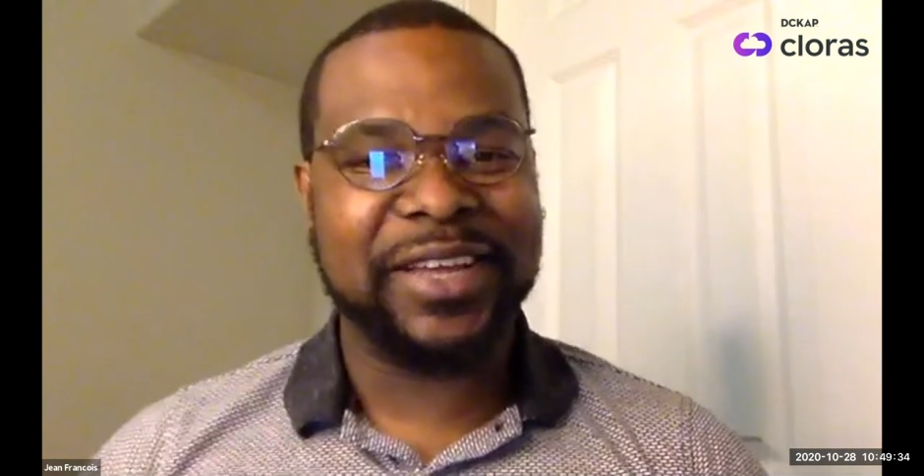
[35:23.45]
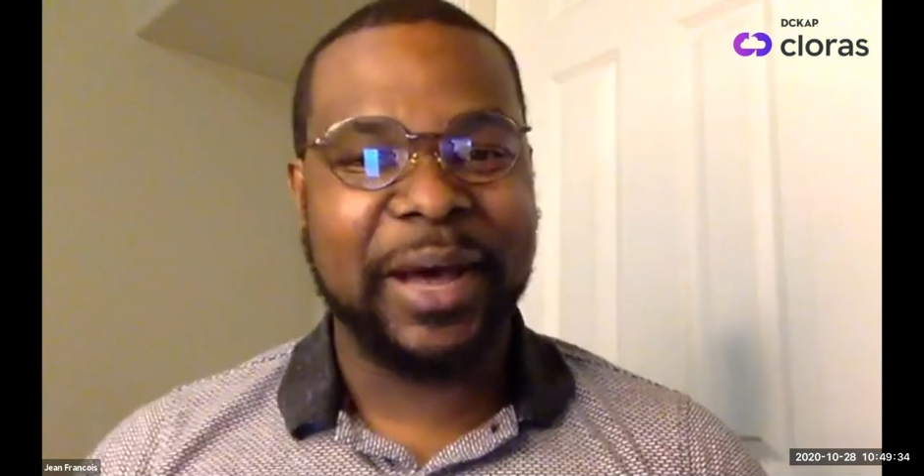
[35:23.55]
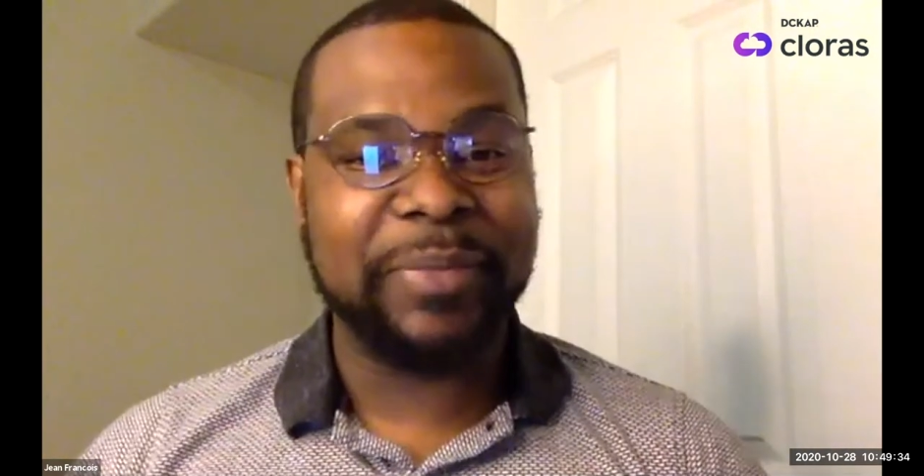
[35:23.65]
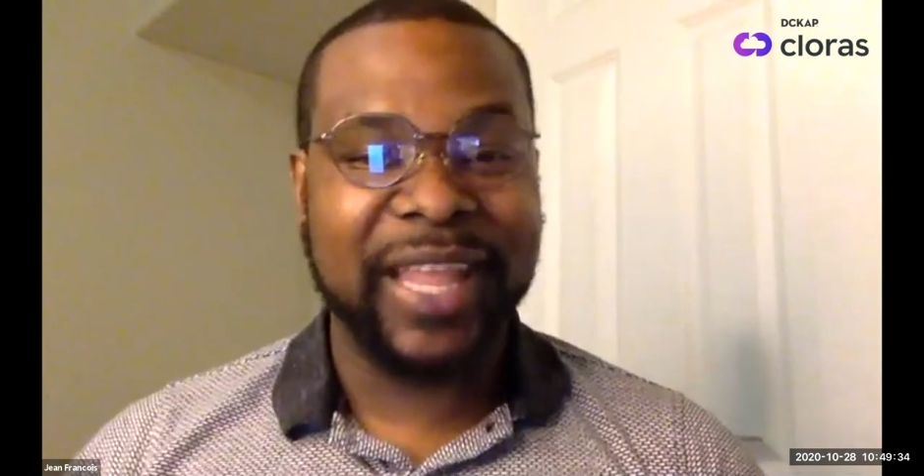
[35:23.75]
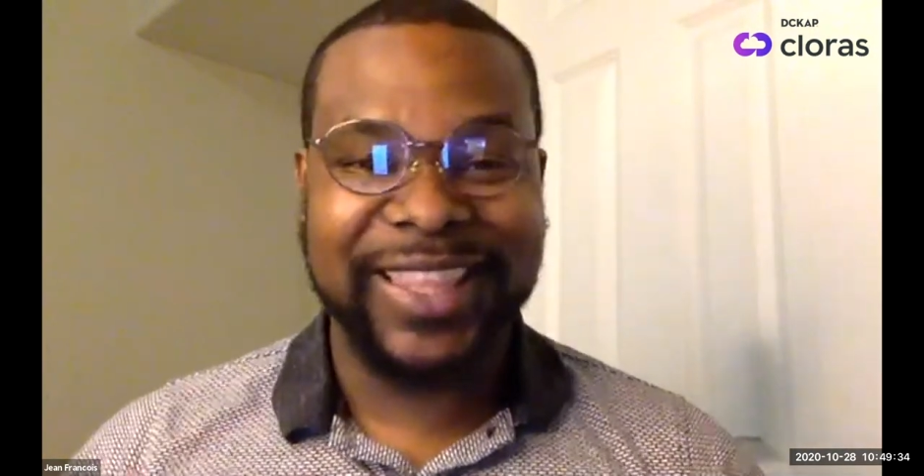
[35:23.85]

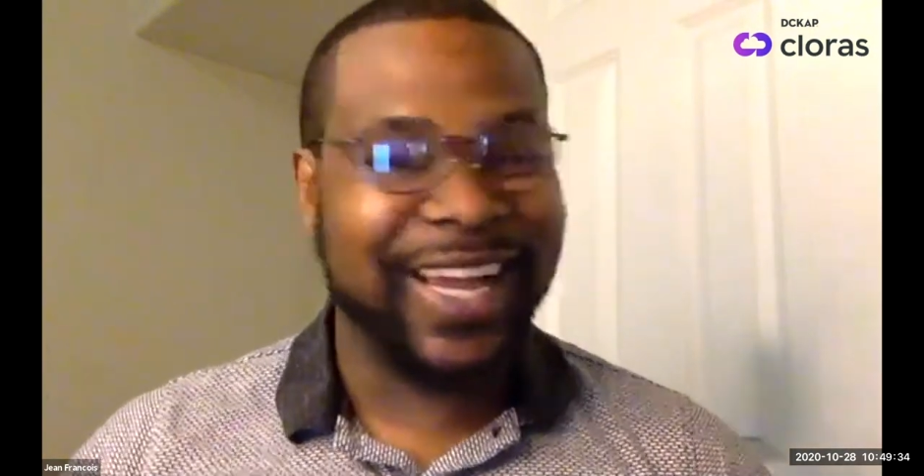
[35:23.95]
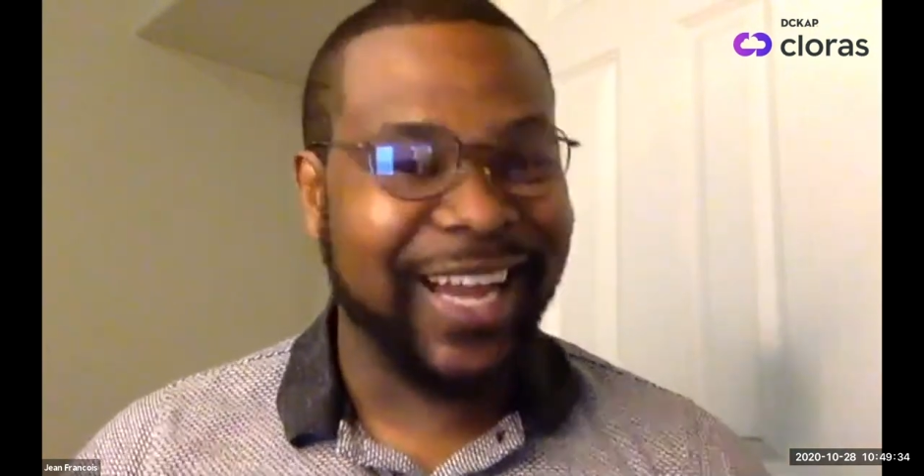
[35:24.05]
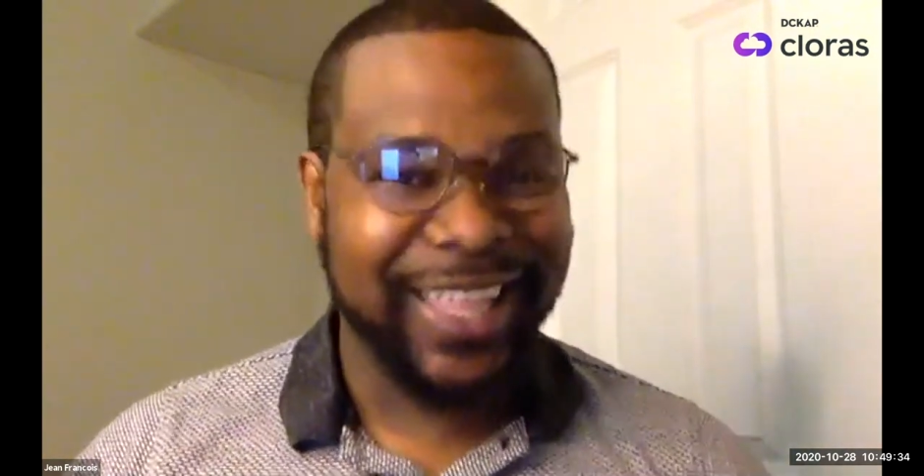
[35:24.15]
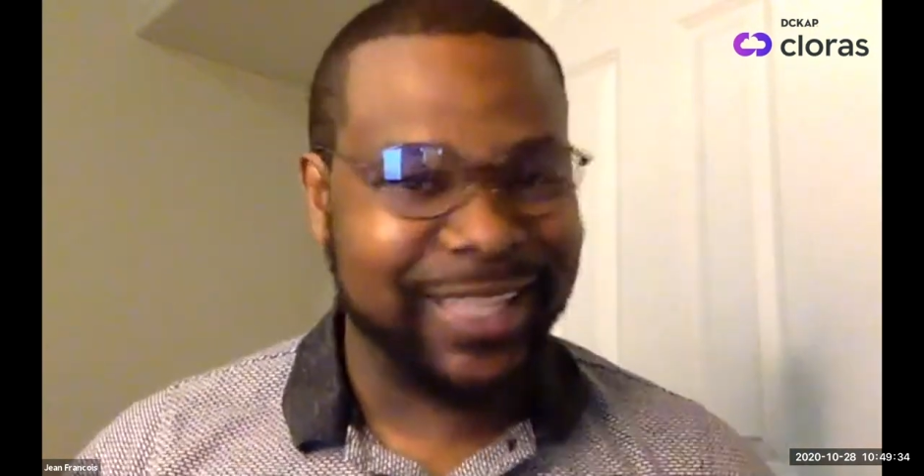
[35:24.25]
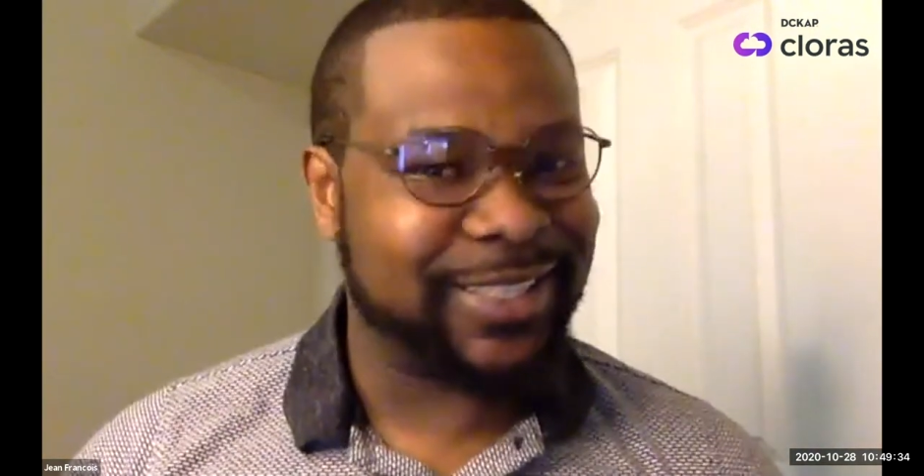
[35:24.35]
I'm not the
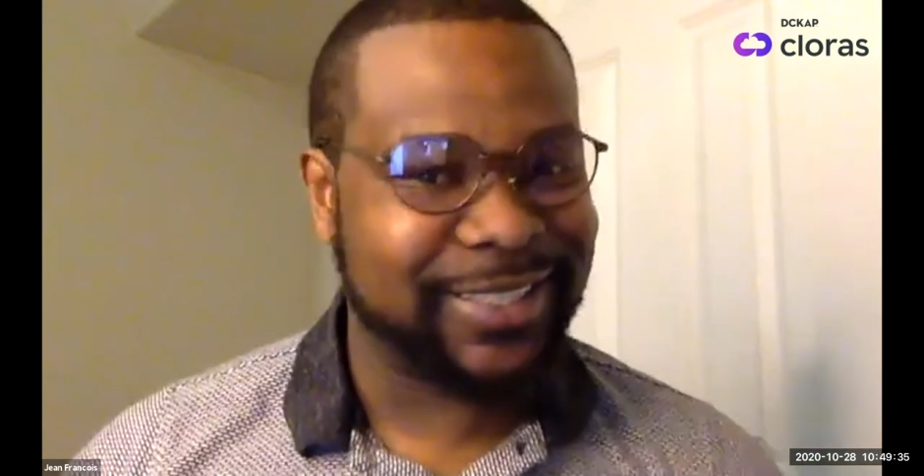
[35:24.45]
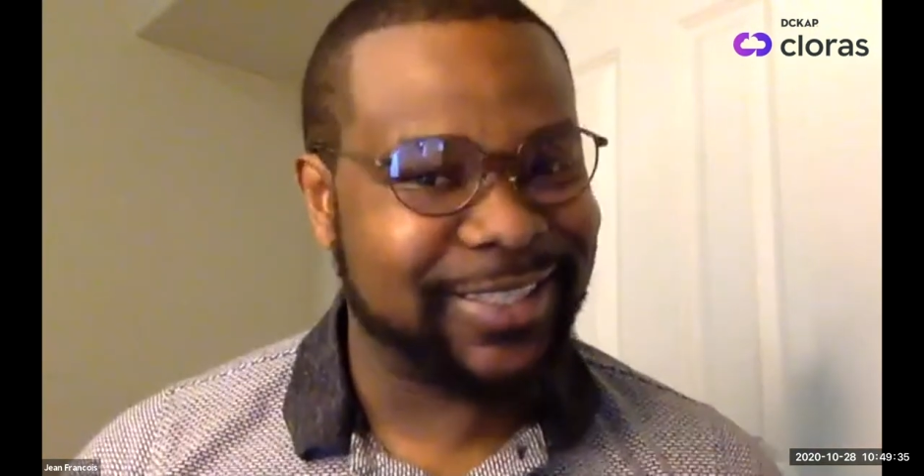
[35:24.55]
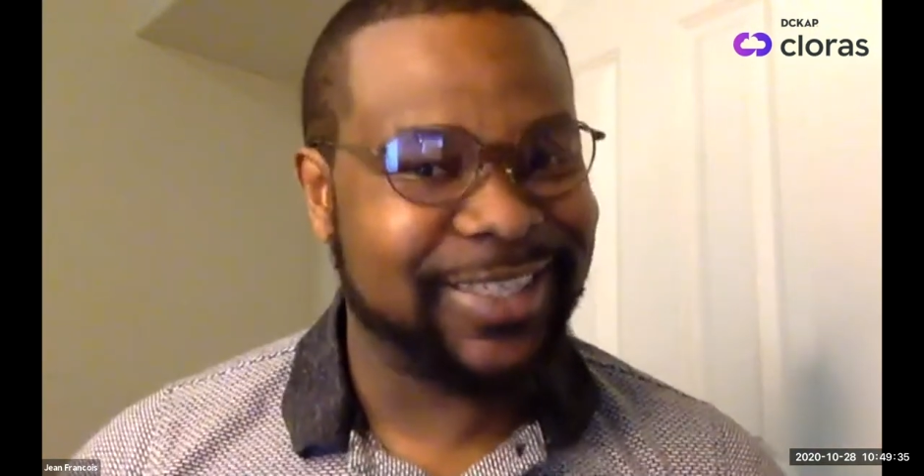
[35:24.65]
guy that's